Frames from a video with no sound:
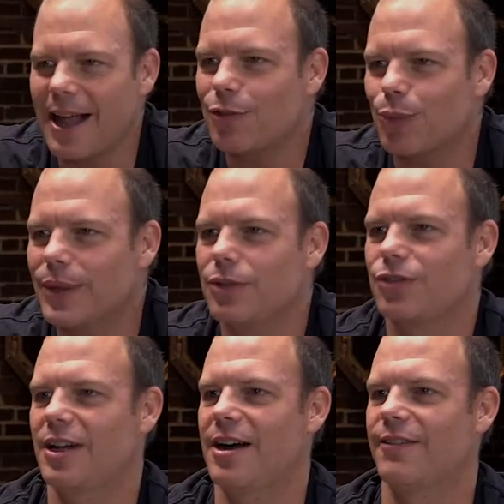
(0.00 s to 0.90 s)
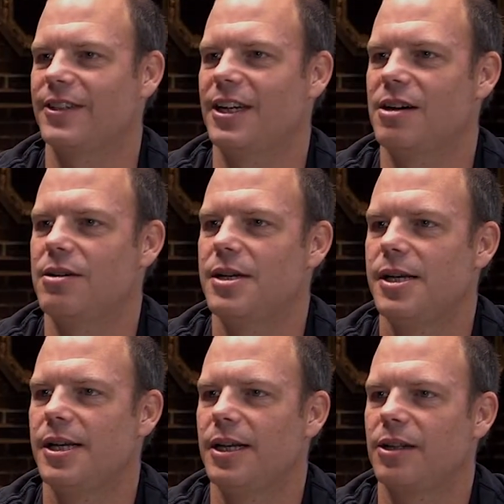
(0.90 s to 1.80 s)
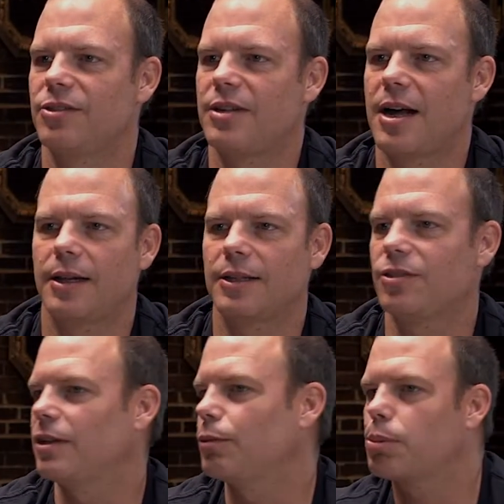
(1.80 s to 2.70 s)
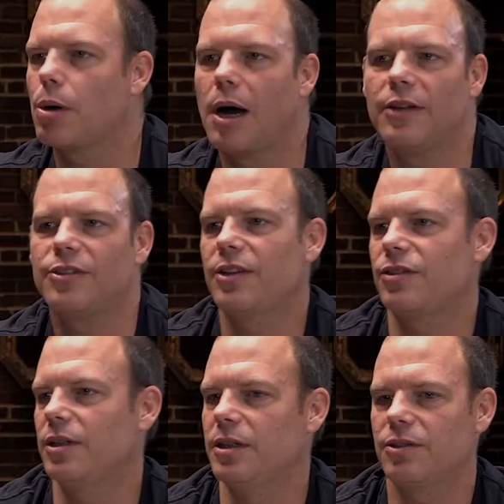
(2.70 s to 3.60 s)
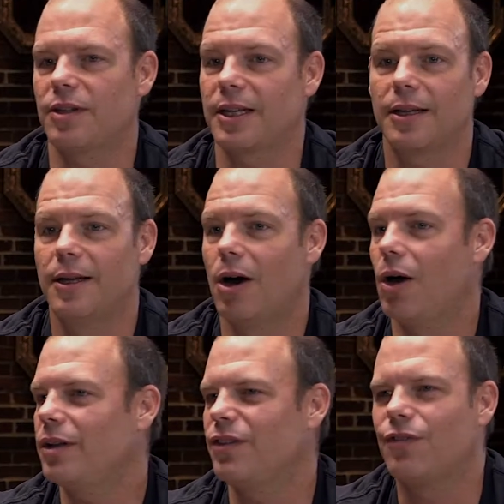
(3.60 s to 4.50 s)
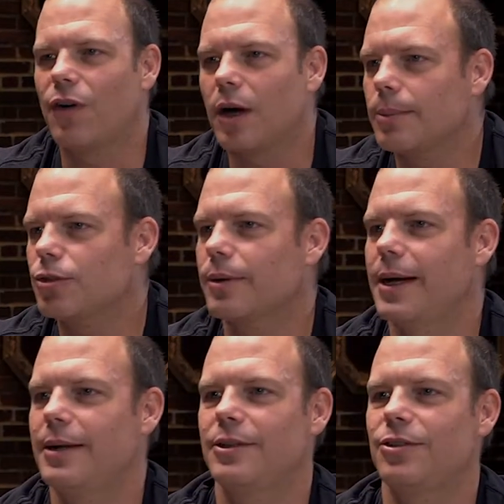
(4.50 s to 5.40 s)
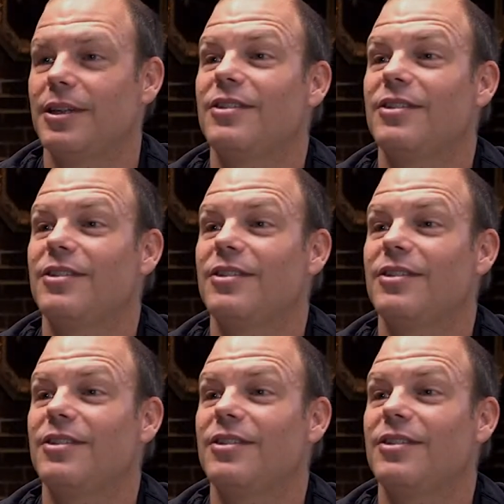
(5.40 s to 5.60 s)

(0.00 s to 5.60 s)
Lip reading: That's real stuff, It's not this process, and it's all these farms around us.